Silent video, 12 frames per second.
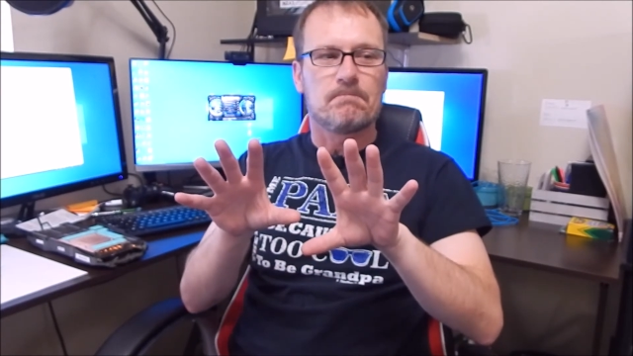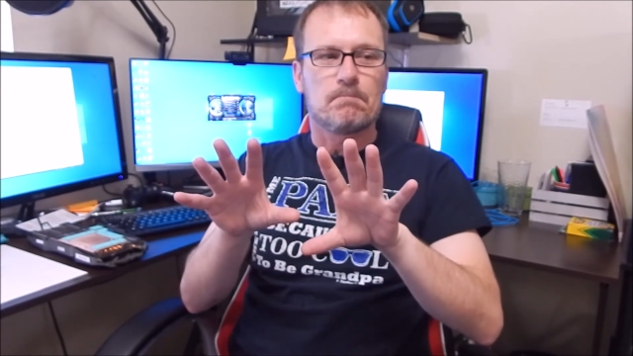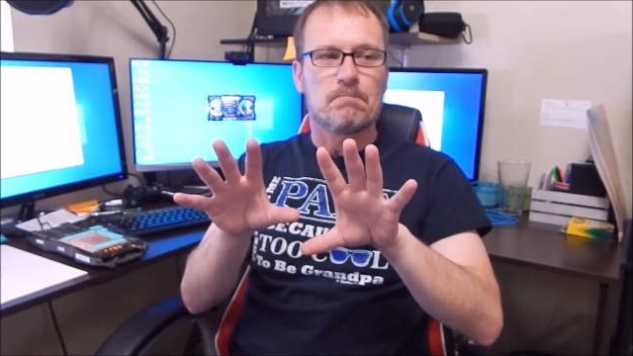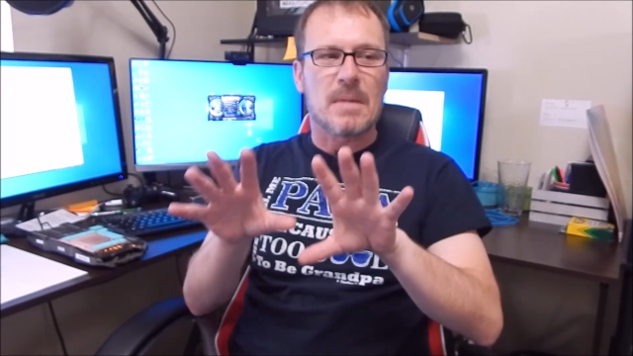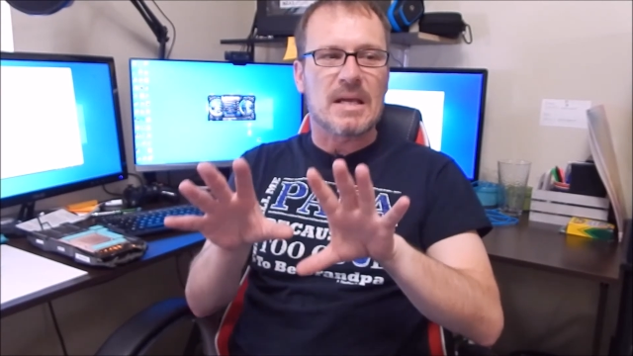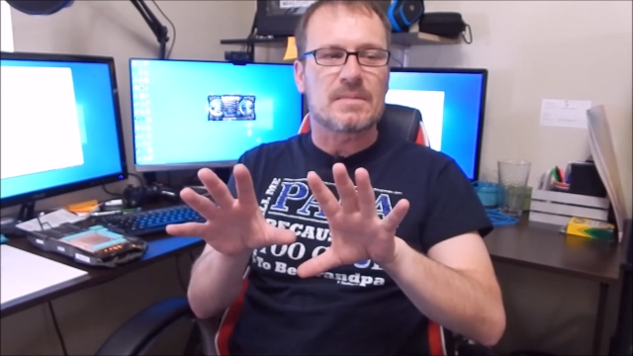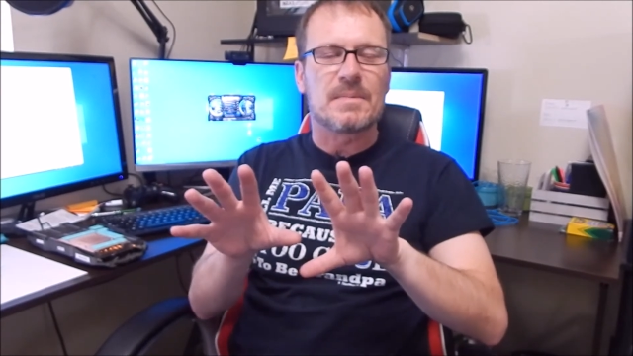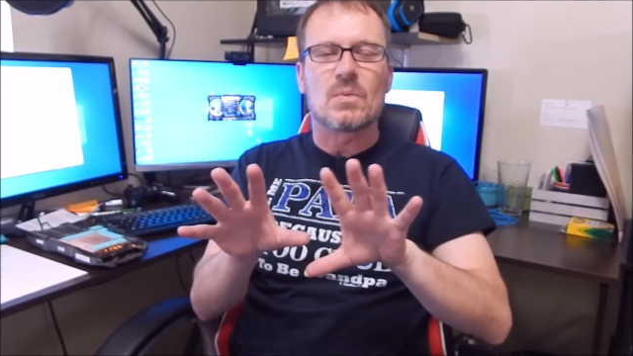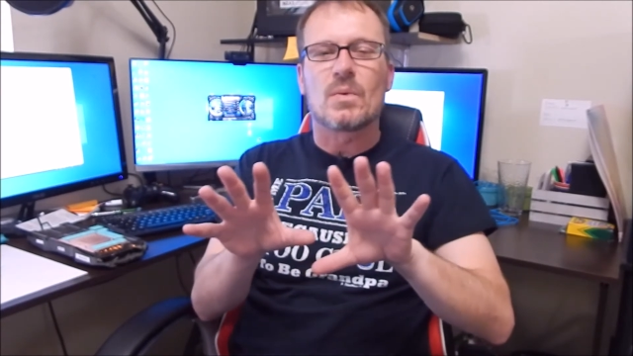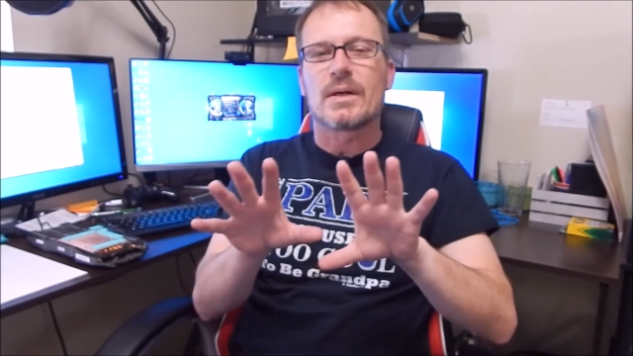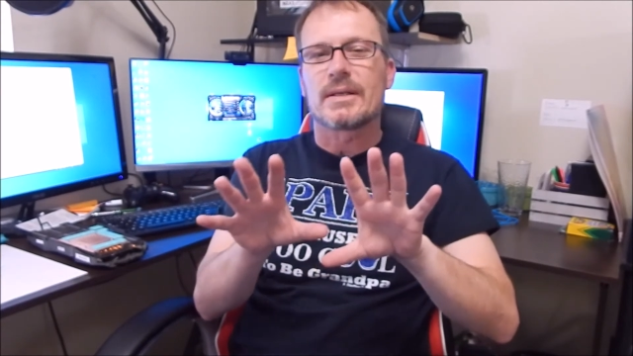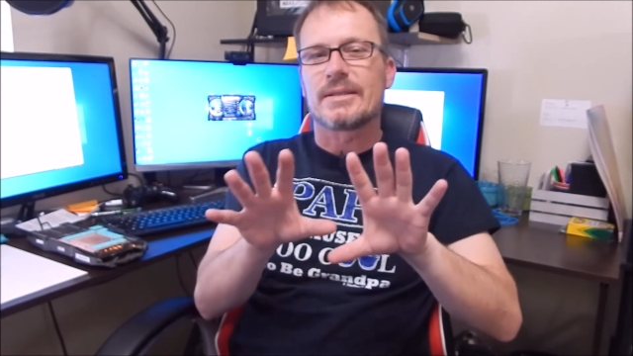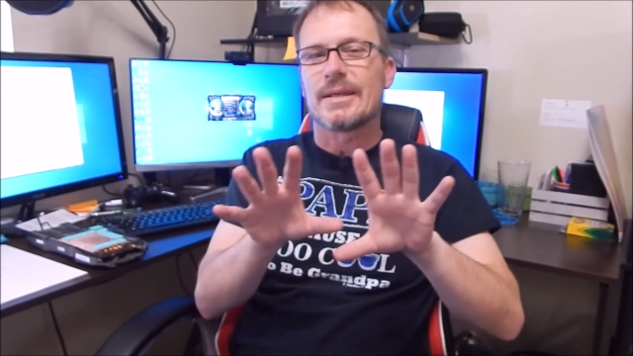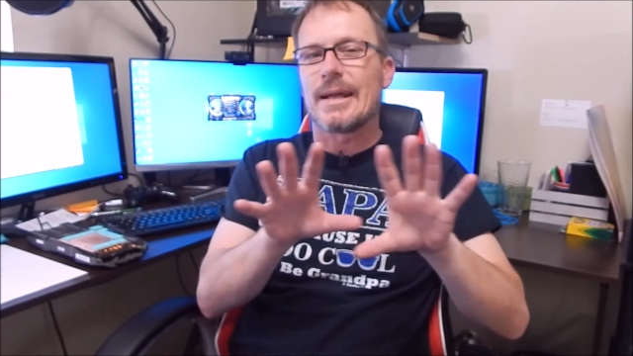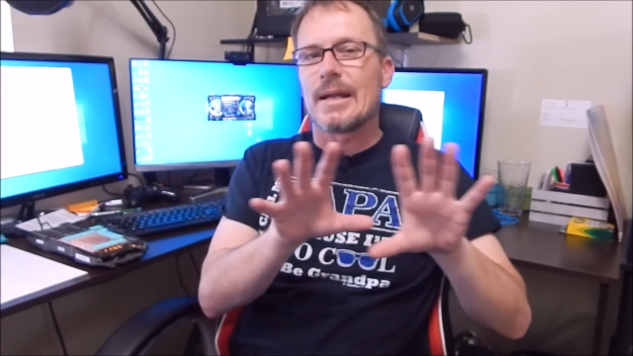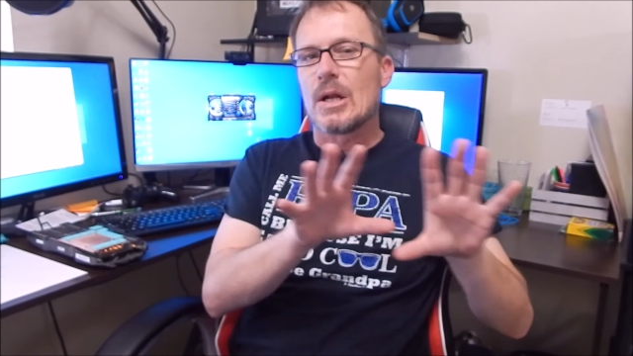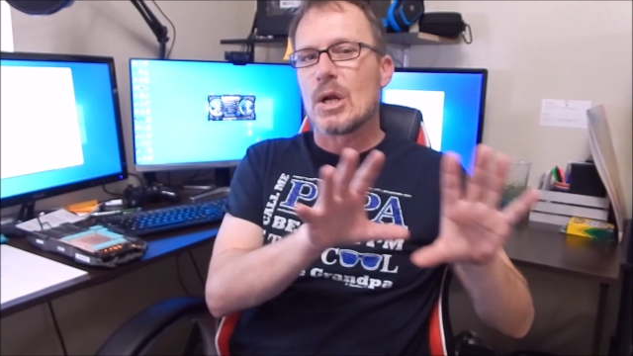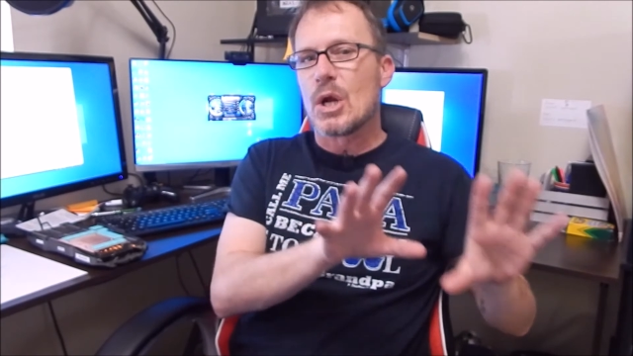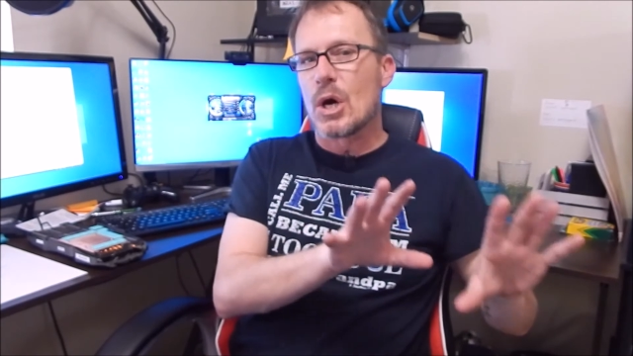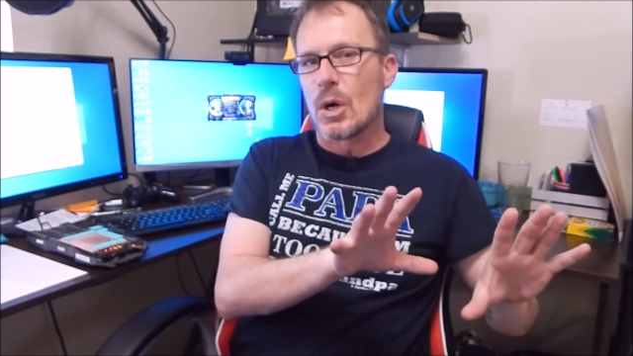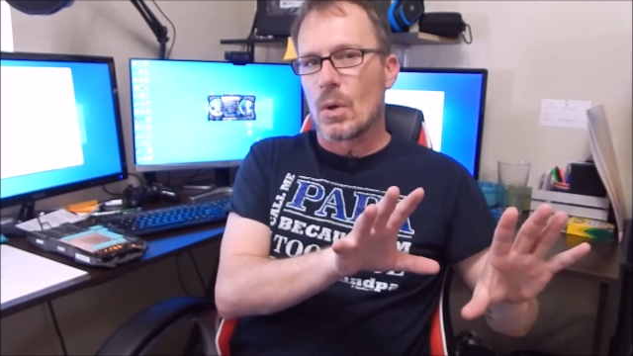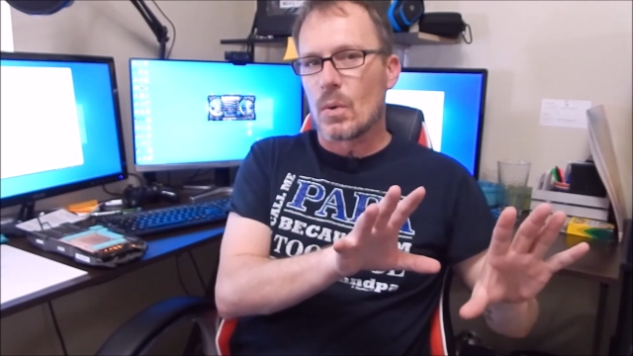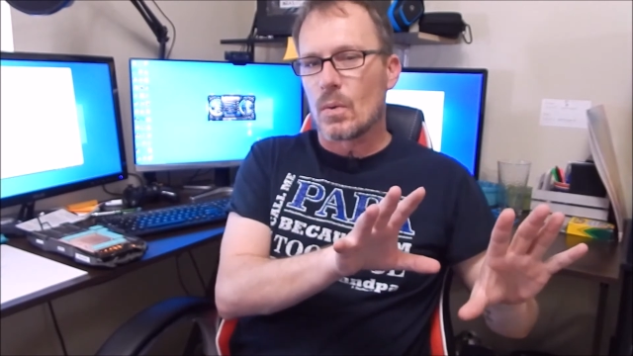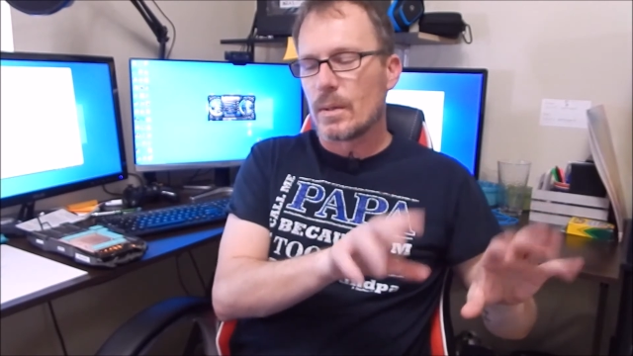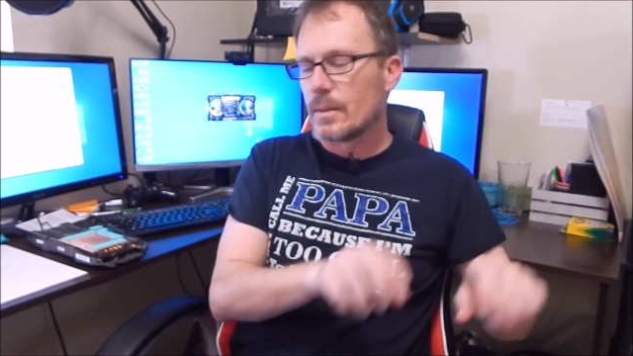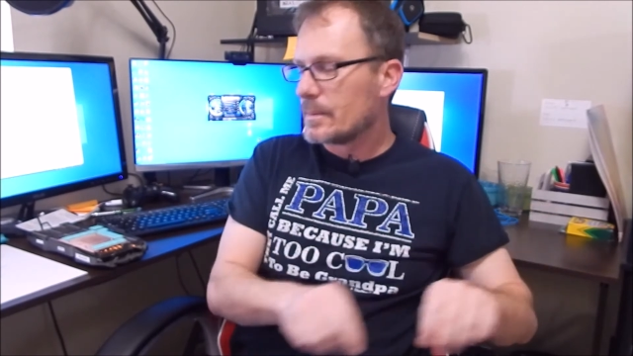makes me want to say no,